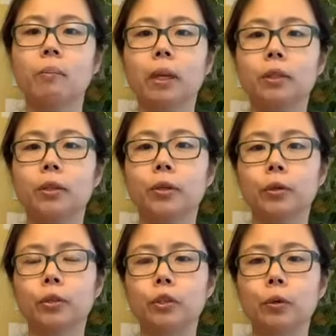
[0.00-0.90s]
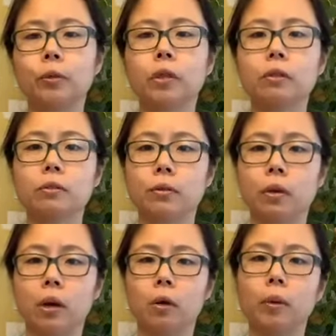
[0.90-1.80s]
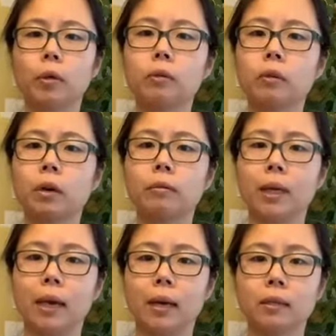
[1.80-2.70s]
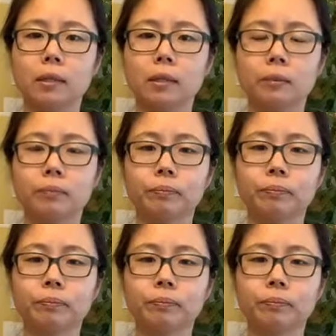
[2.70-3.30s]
Make sure your shoulders, your elbows are relaxed.